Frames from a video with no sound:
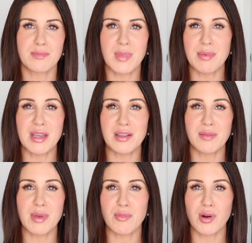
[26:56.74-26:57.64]
maybe a little
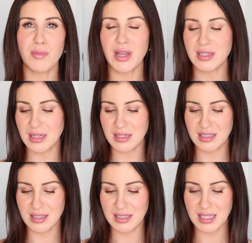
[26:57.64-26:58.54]
bit more blended
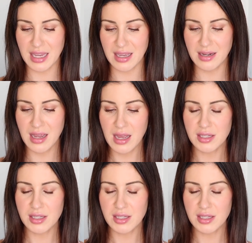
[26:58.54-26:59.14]
into the skin.